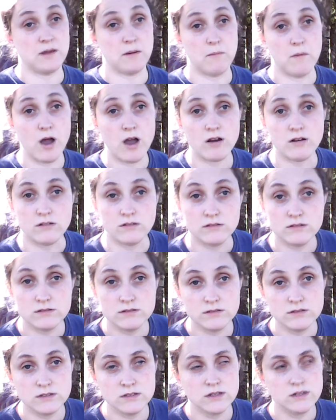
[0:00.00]
model.
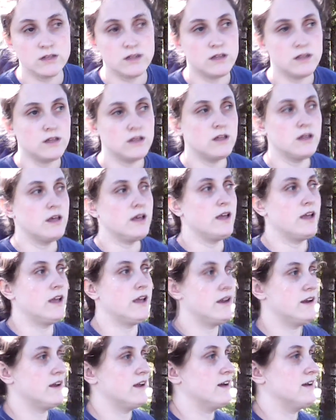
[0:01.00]

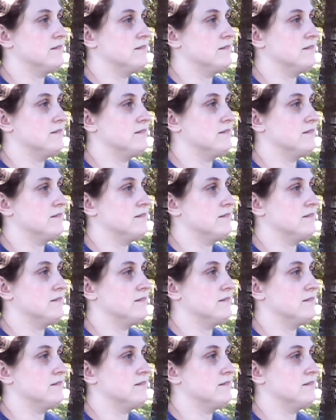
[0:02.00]
And